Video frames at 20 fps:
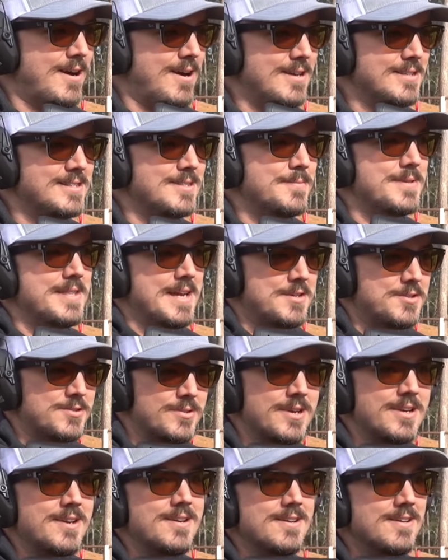is awesome, and that
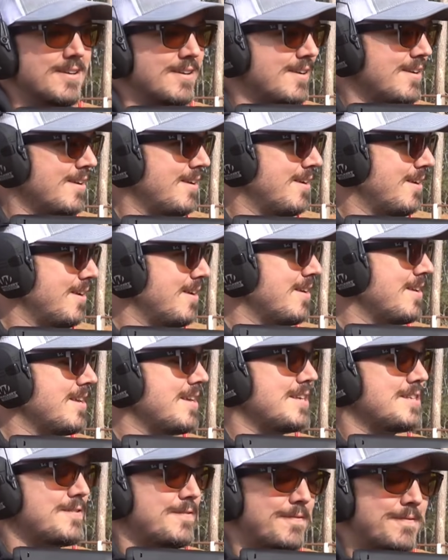trigger
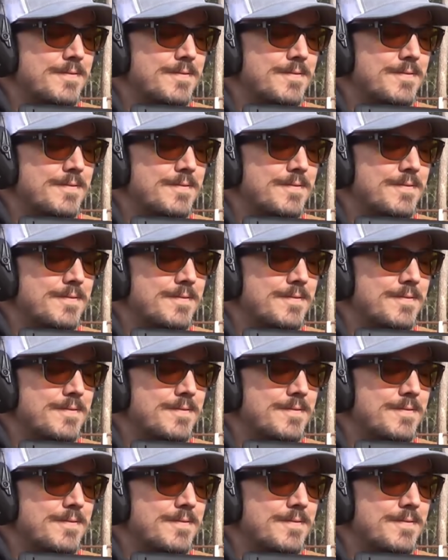is